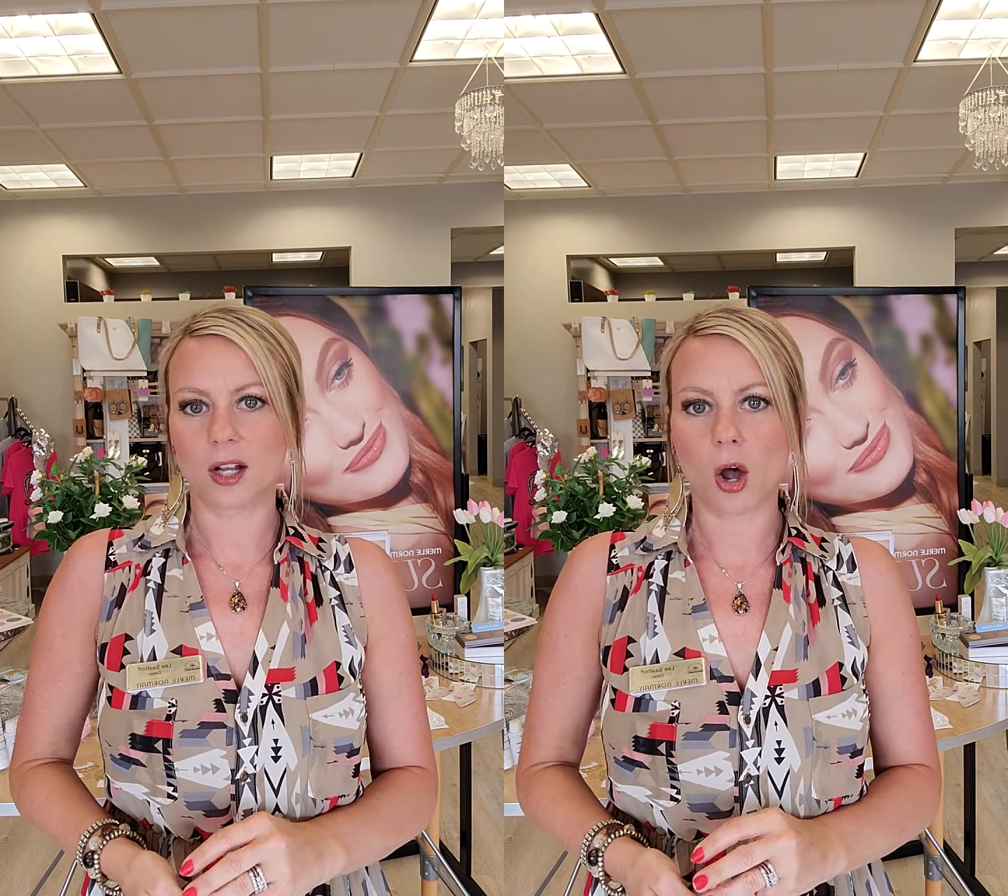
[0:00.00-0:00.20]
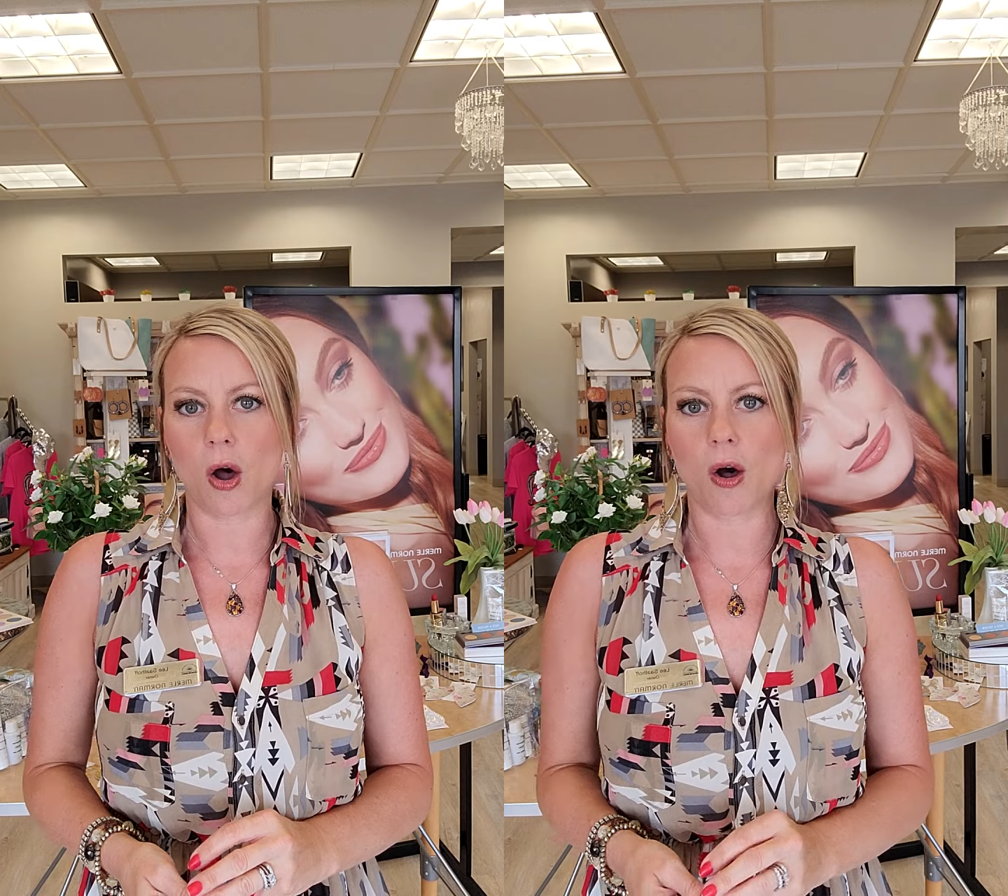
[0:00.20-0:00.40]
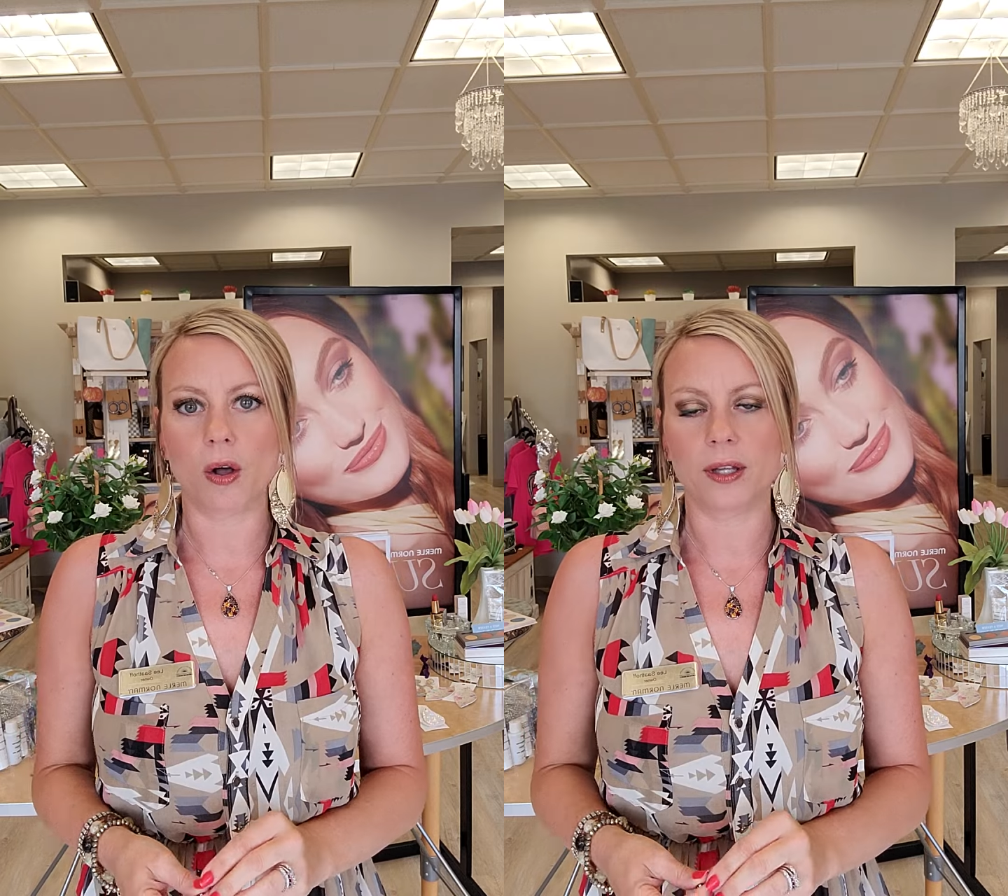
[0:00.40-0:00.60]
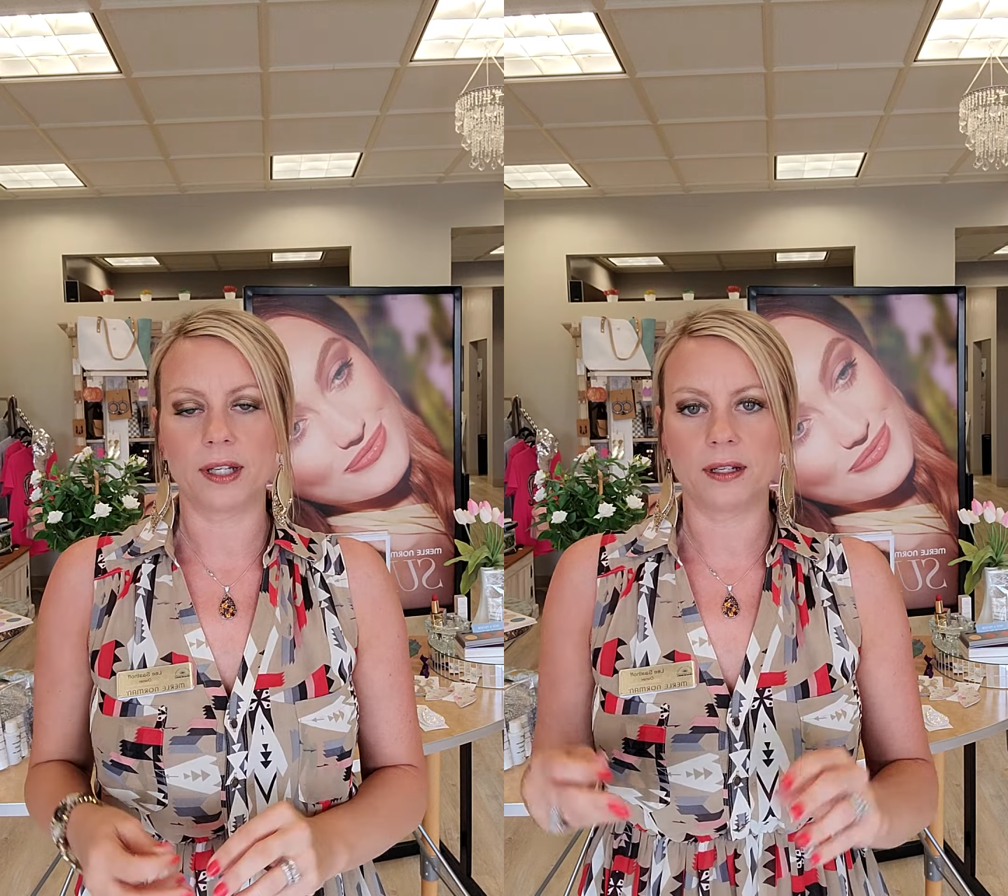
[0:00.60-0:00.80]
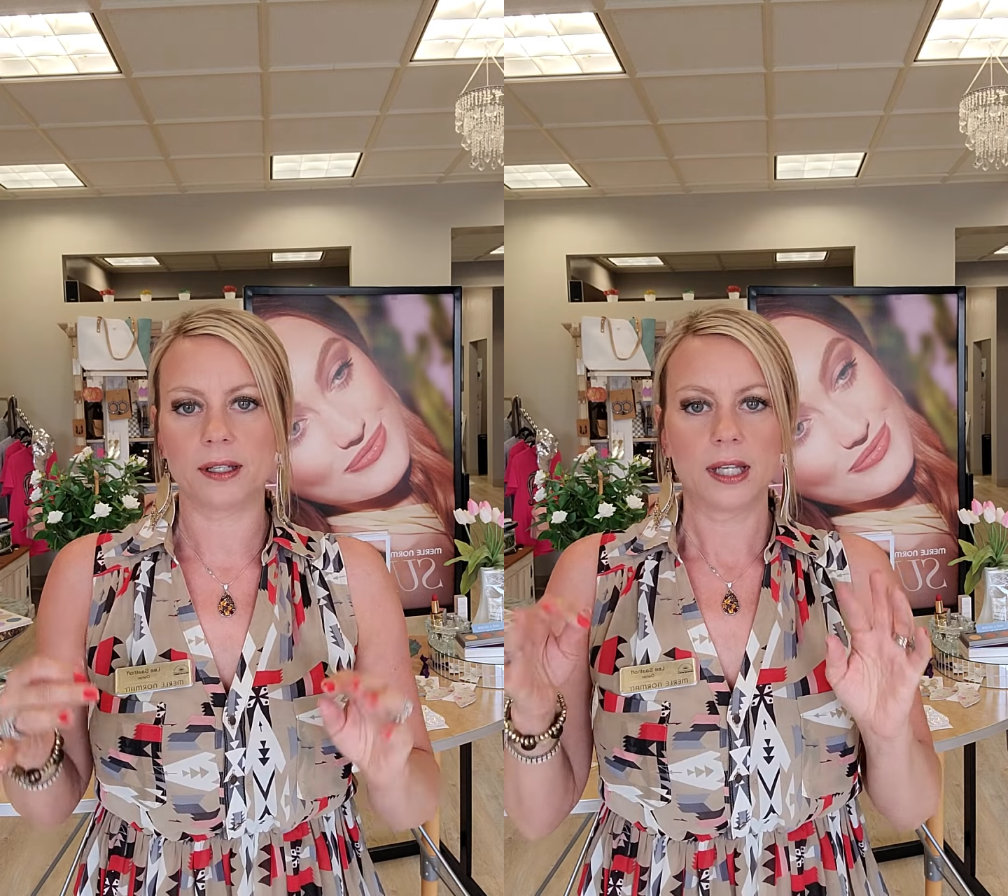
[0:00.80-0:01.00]
call
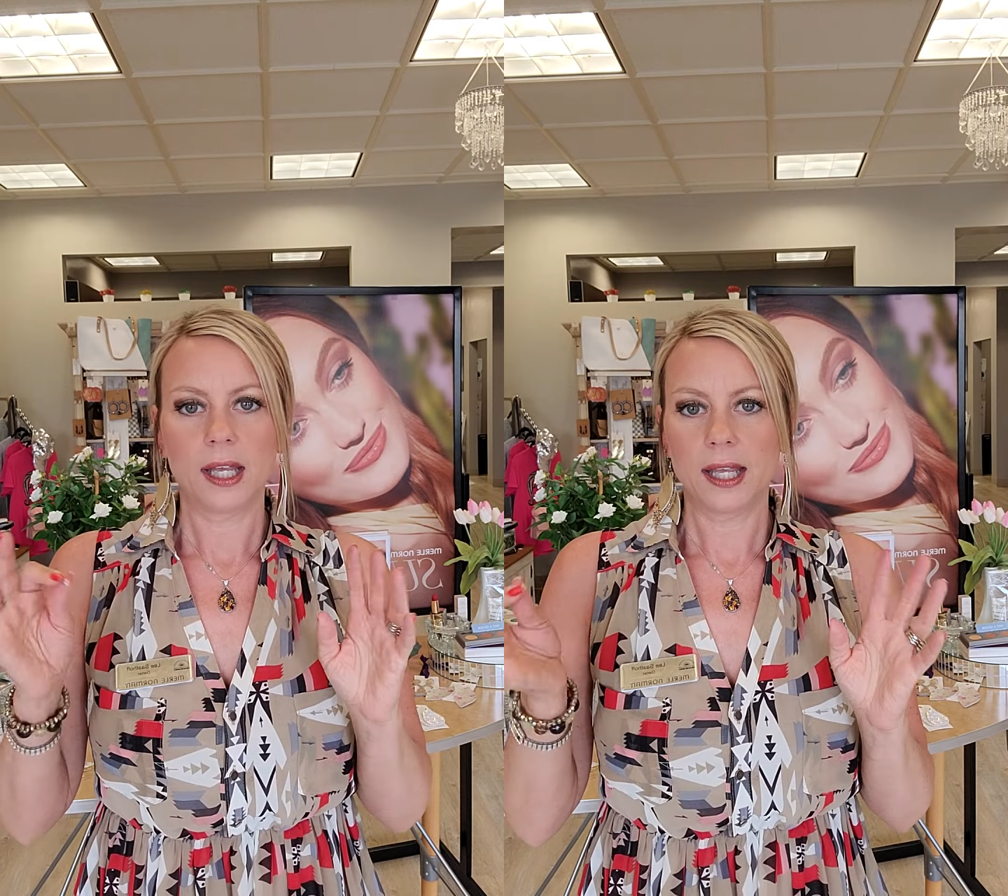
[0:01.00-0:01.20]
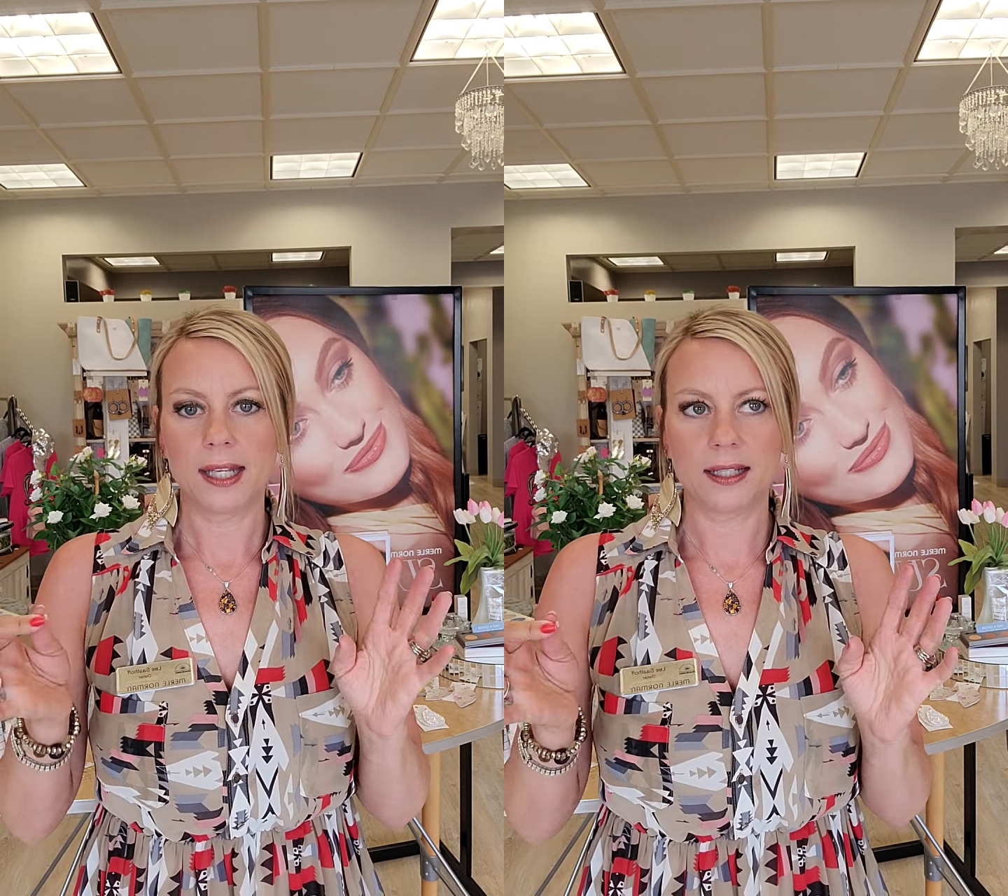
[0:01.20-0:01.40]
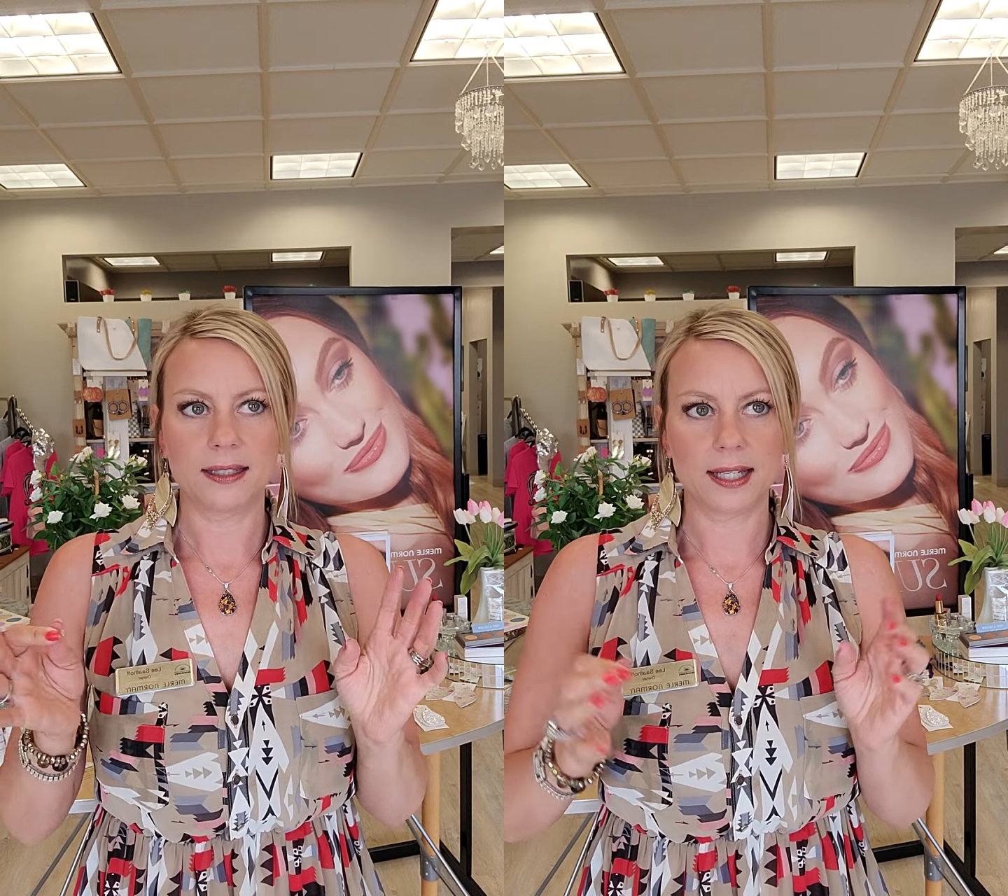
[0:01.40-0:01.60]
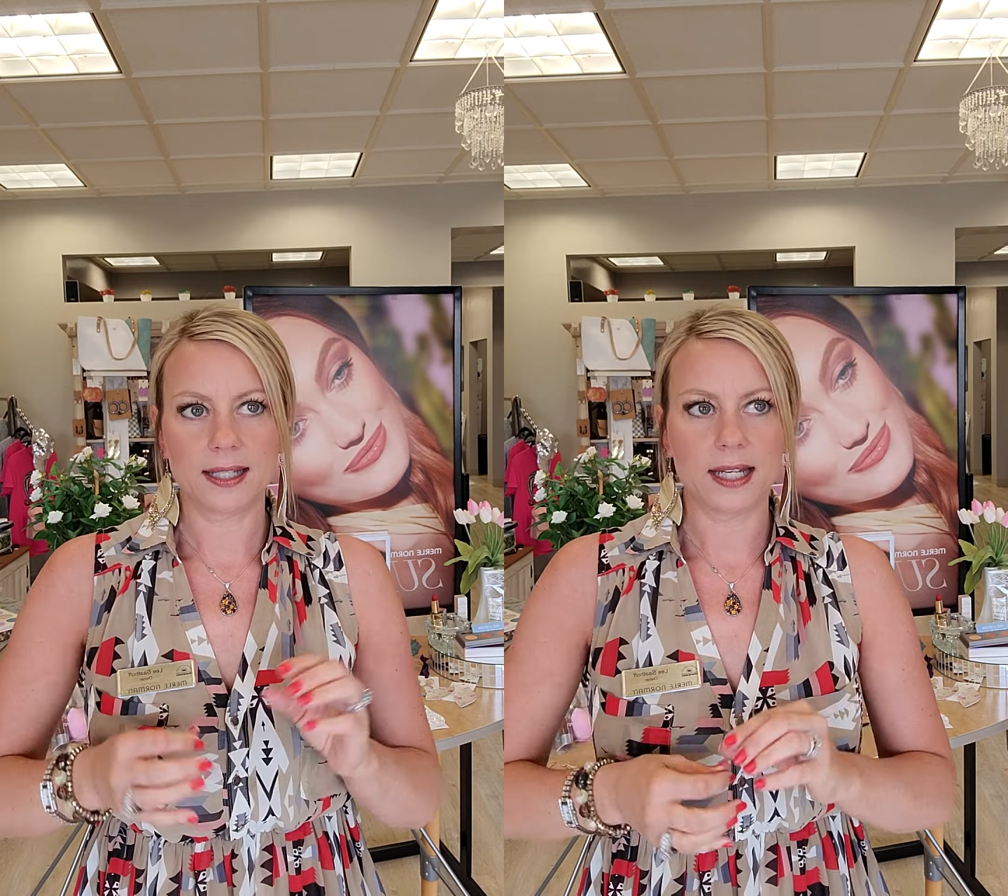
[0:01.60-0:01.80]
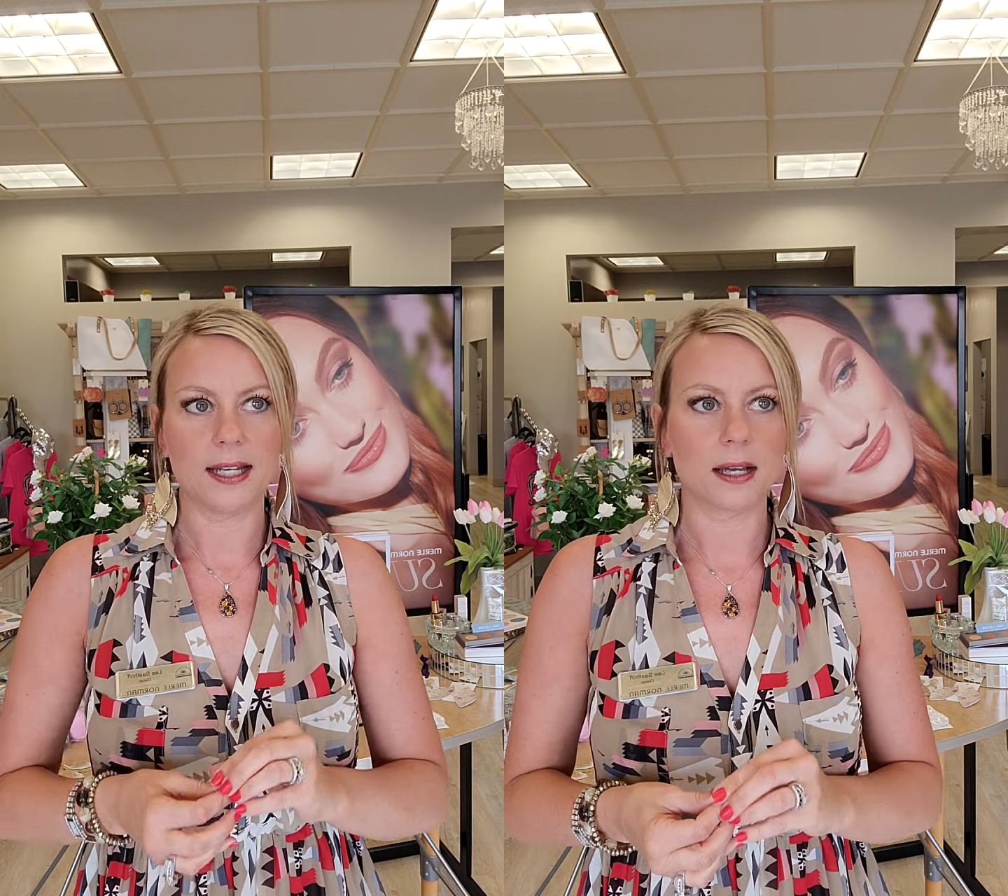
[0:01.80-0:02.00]
in a
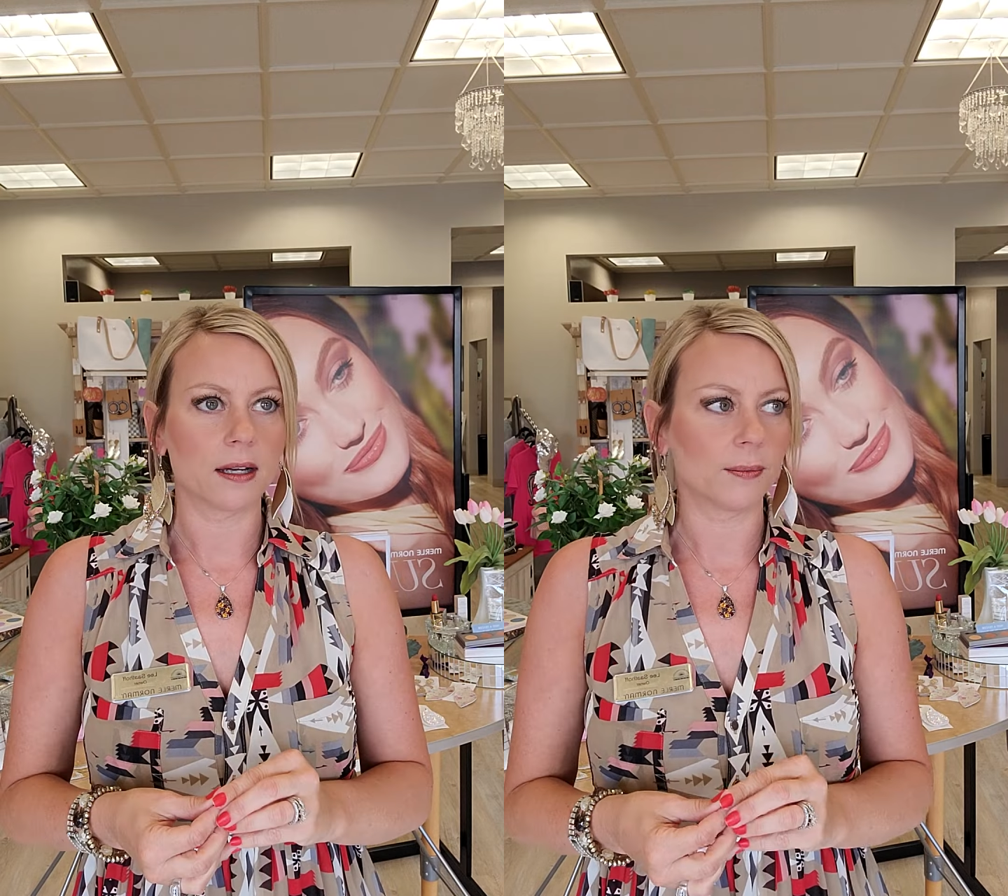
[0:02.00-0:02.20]
tizzy.